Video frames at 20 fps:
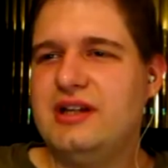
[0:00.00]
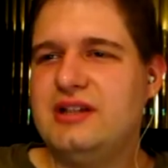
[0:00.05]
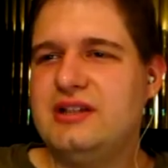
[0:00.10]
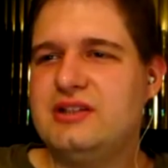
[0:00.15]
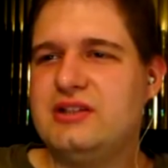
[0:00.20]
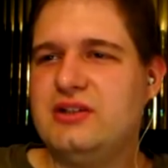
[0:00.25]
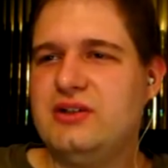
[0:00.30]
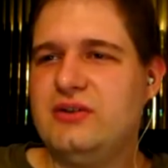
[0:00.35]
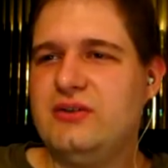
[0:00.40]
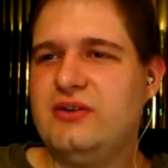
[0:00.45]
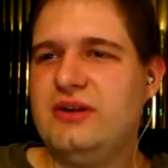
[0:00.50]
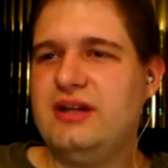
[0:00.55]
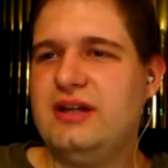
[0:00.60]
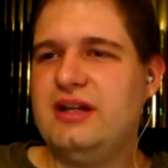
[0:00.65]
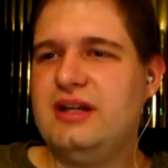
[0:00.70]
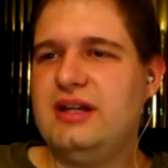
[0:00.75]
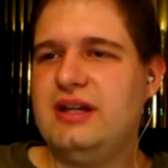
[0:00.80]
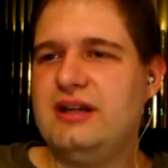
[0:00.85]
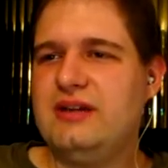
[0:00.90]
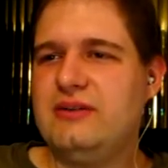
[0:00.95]
So
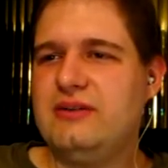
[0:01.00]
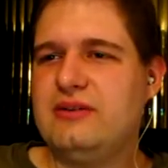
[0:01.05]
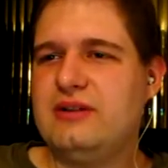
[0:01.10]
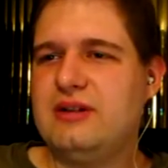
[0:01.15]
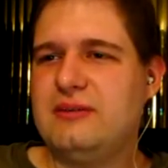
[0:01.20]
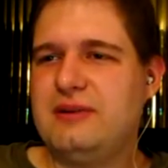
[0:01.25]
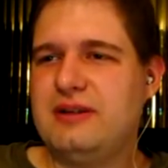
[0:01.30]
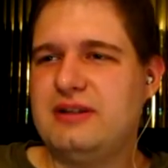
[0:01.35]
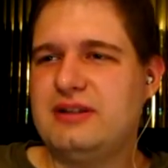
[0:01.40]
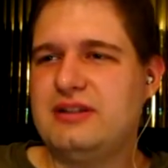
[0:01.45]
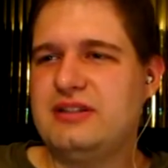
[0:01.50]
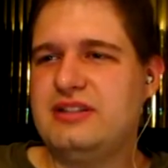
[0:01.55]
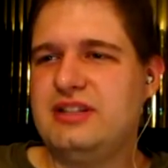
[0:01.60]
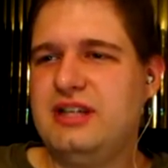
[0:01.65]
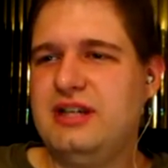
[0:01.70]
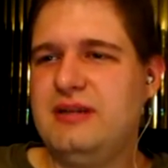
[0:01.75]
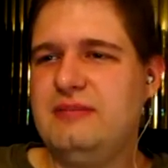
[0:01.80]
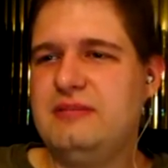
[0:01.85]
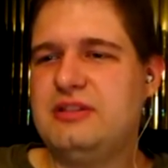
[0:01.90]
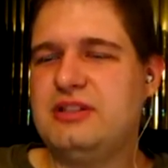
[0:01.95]
really, we're in about the
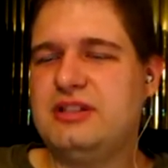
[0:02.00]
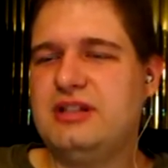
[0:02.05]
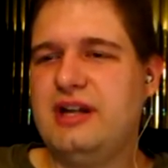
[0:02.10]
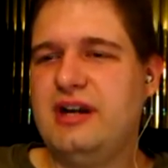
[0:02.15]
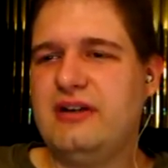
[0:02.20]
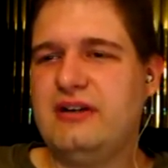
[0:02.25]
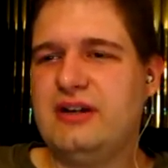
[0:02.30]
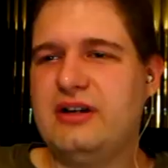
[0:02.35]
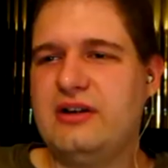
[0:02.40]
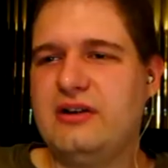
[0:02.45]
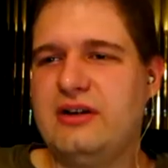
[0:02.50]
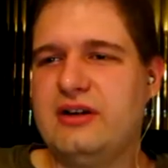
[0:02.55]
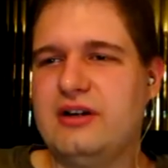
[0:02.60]
same scenario